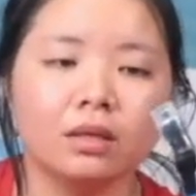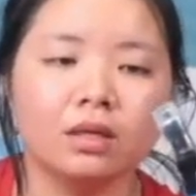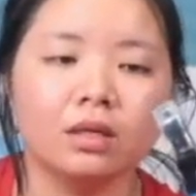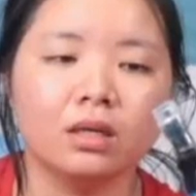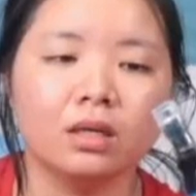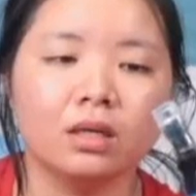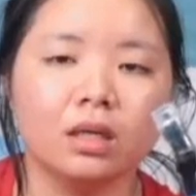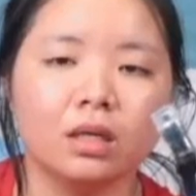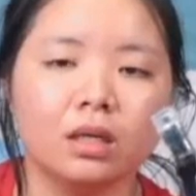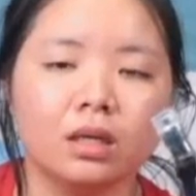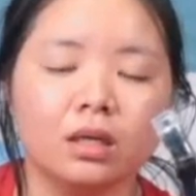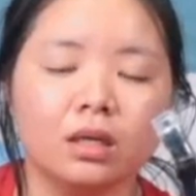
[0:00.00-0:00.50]

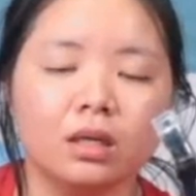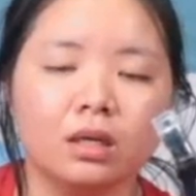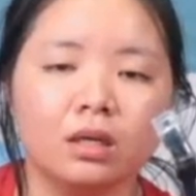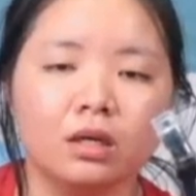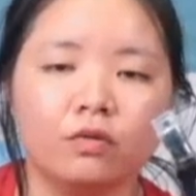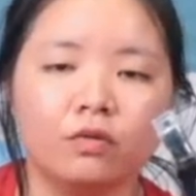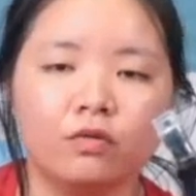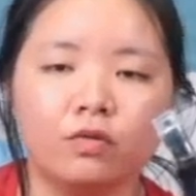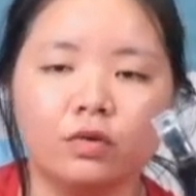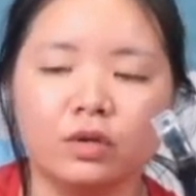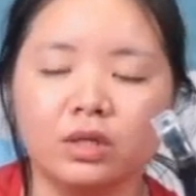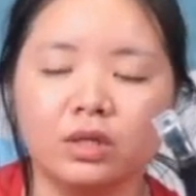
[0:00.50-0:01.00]
uh,
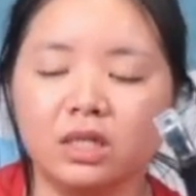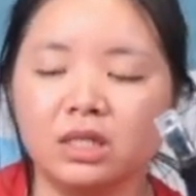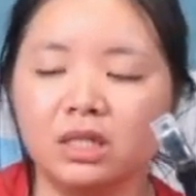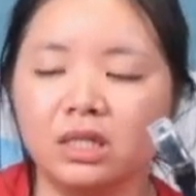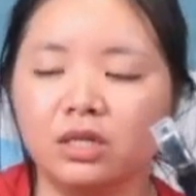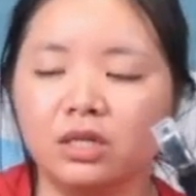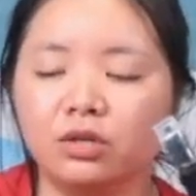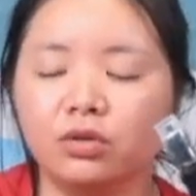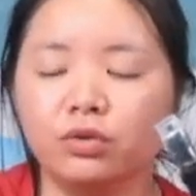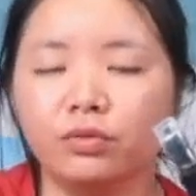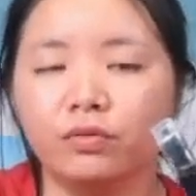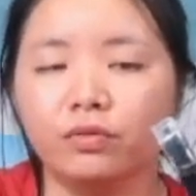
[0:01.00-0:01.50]
for
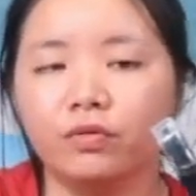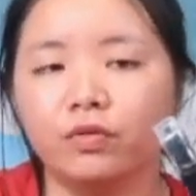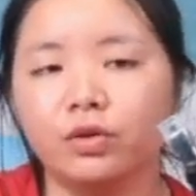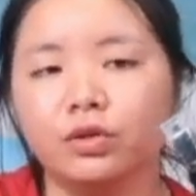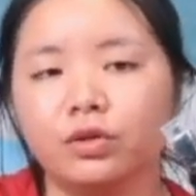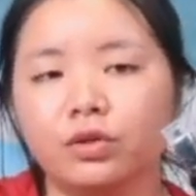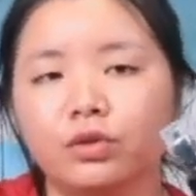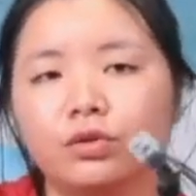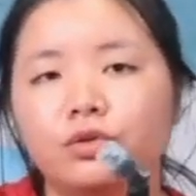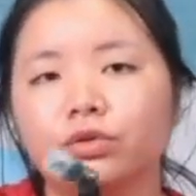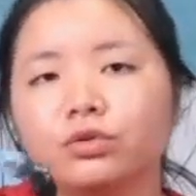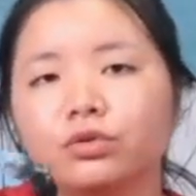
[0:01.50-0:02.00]
easy to, for
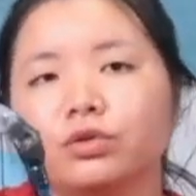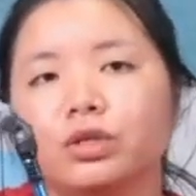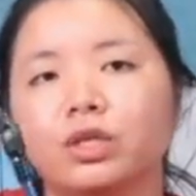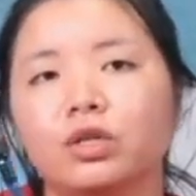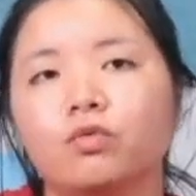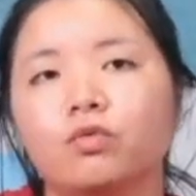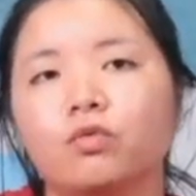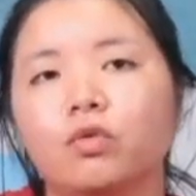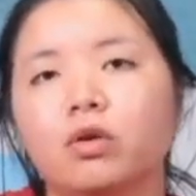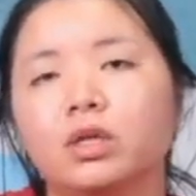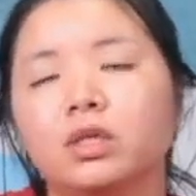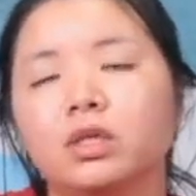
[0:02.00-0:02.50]
you to drink
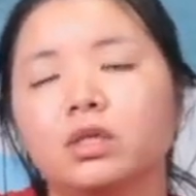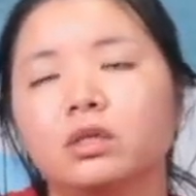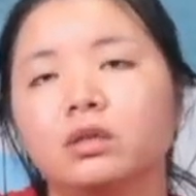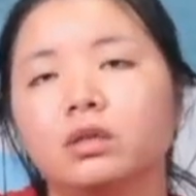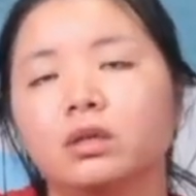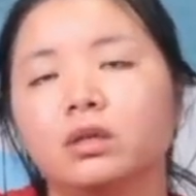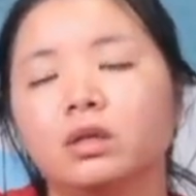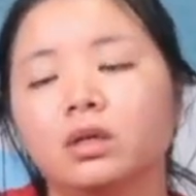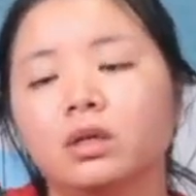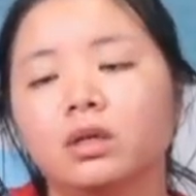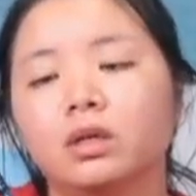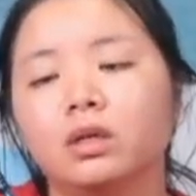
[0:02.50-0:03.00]
water,
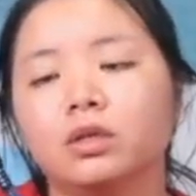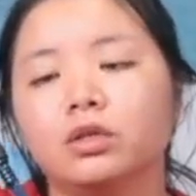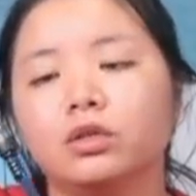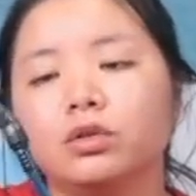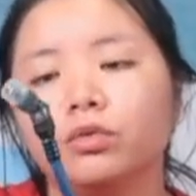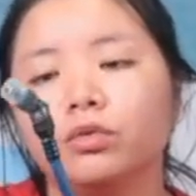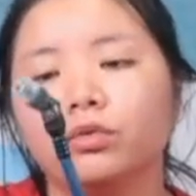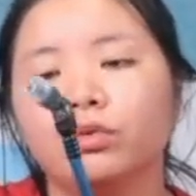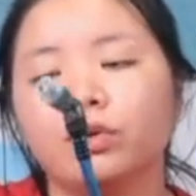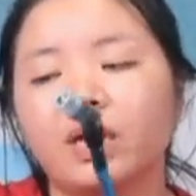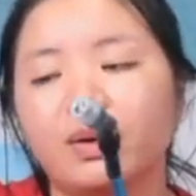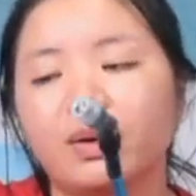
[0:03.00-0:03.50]
so
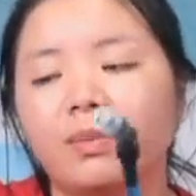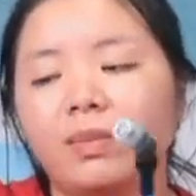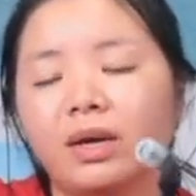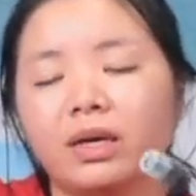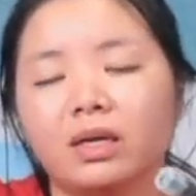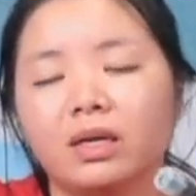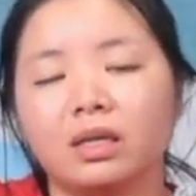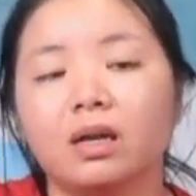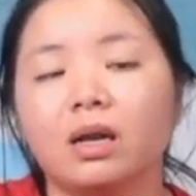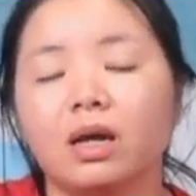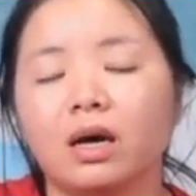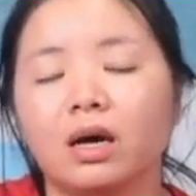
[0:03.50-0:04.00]
you can make it
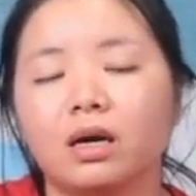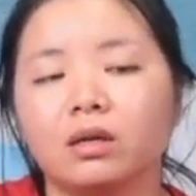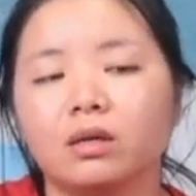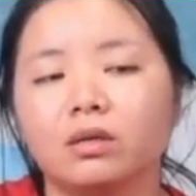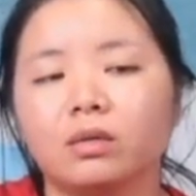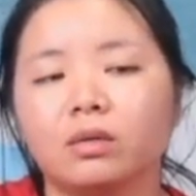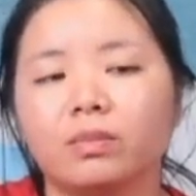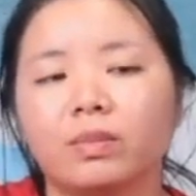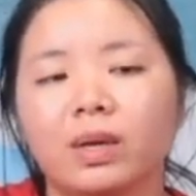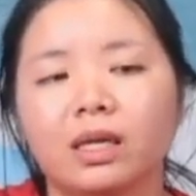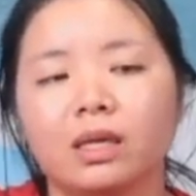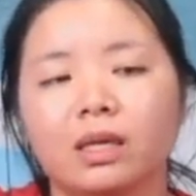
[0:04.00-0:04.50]

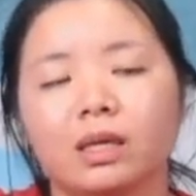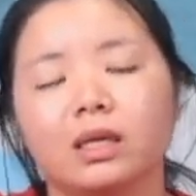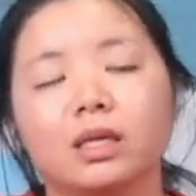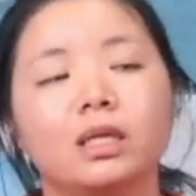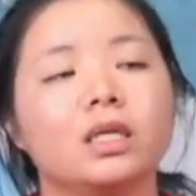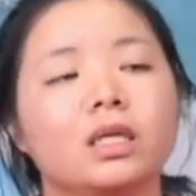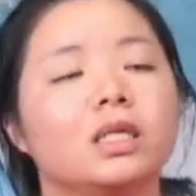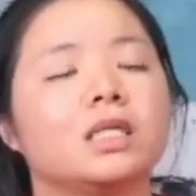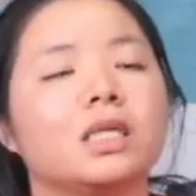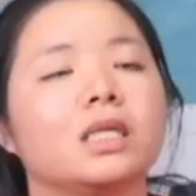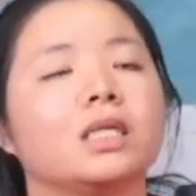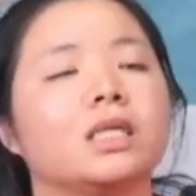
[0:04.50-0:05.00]
longer. But
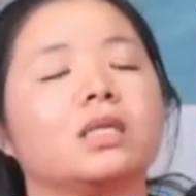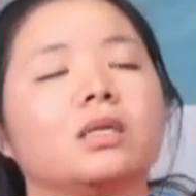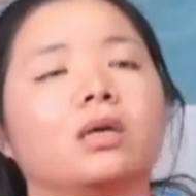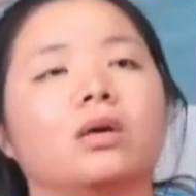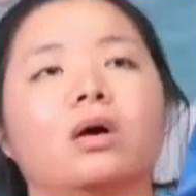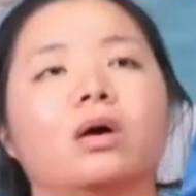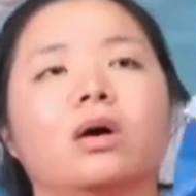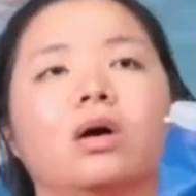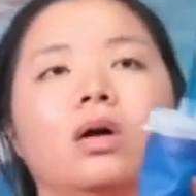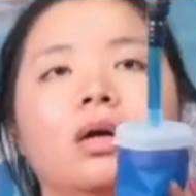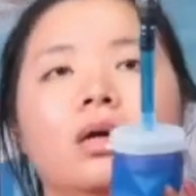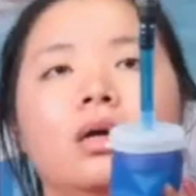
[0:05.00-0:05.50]
this is
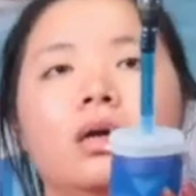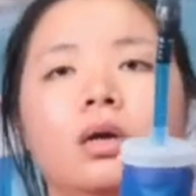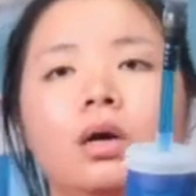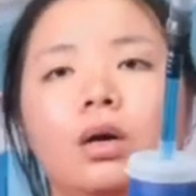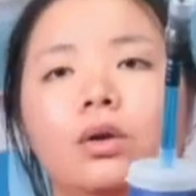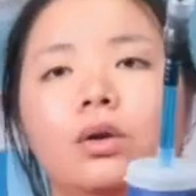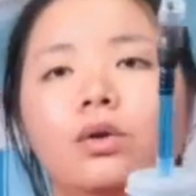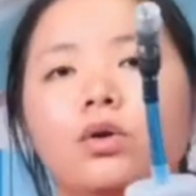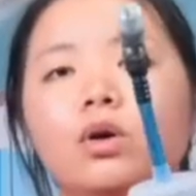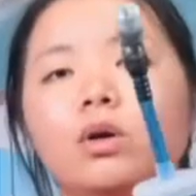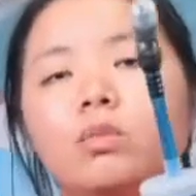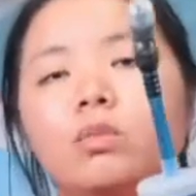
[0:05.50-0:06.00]
a, a
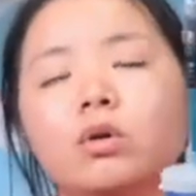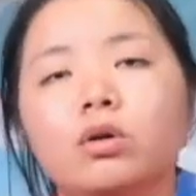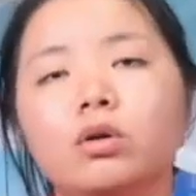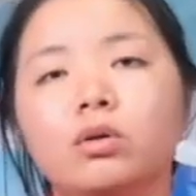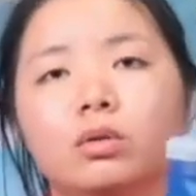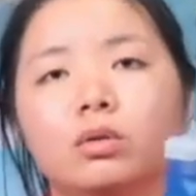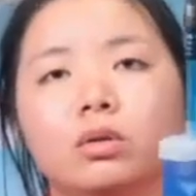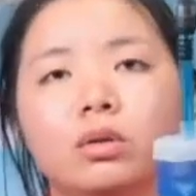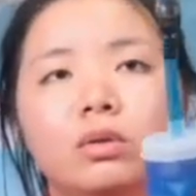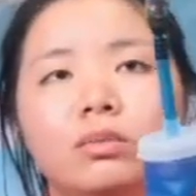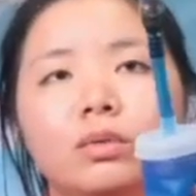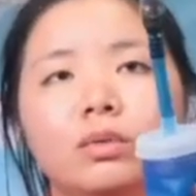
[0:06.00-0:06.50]
normal
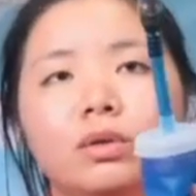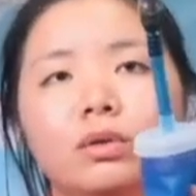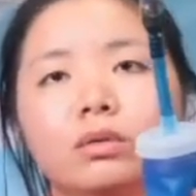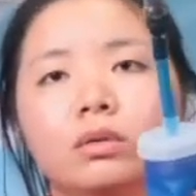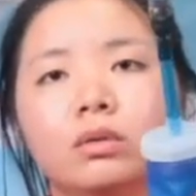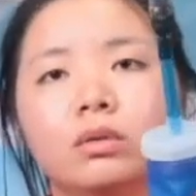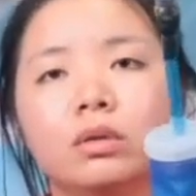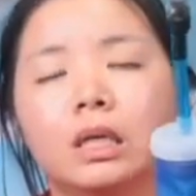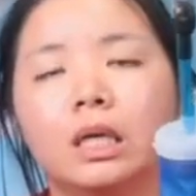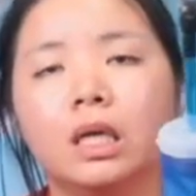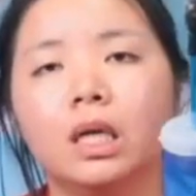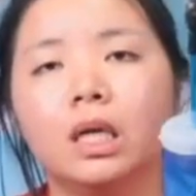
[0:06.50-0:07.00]
normal
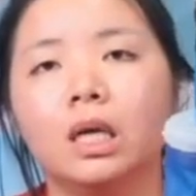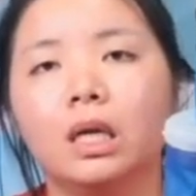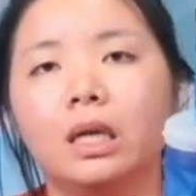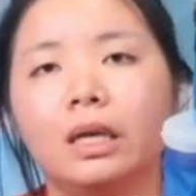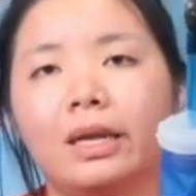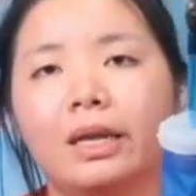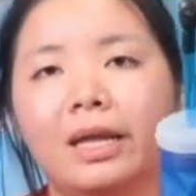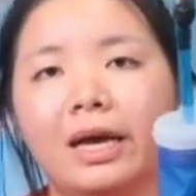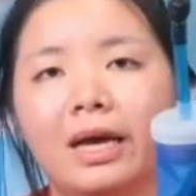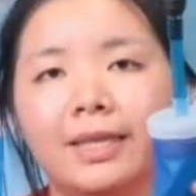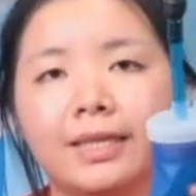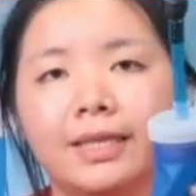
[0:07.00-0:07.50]

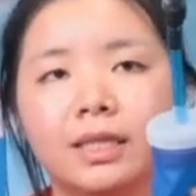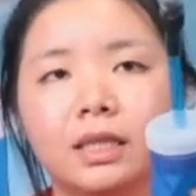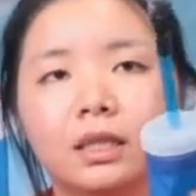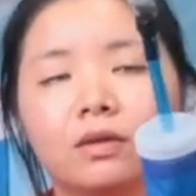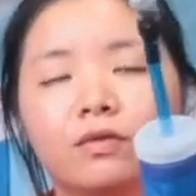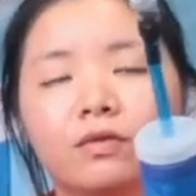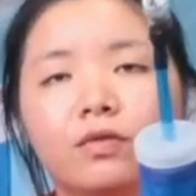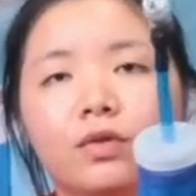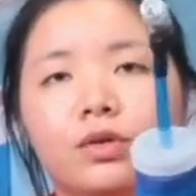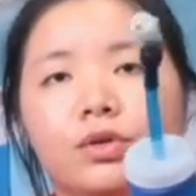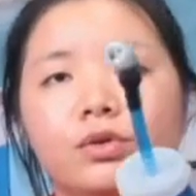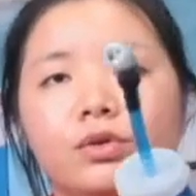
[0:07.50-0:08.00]
length
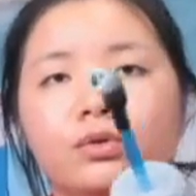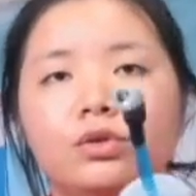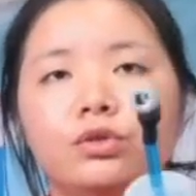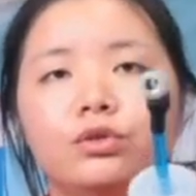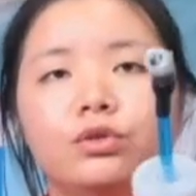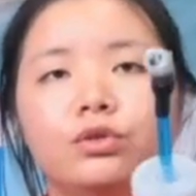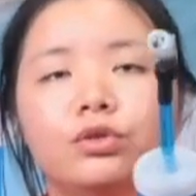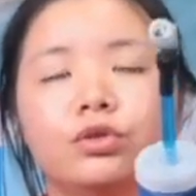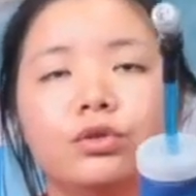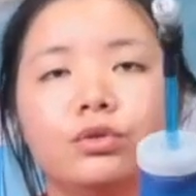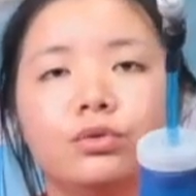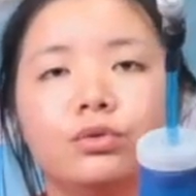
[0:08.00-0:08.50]
for you to
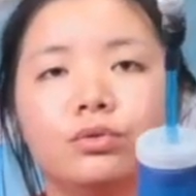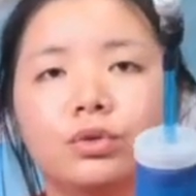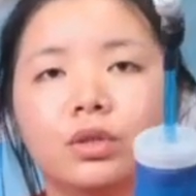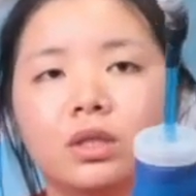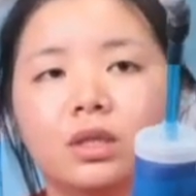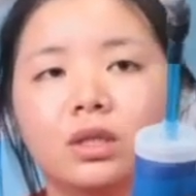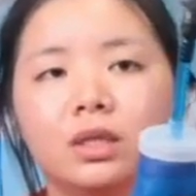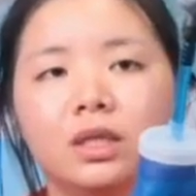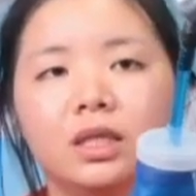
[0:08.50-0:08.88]
choose.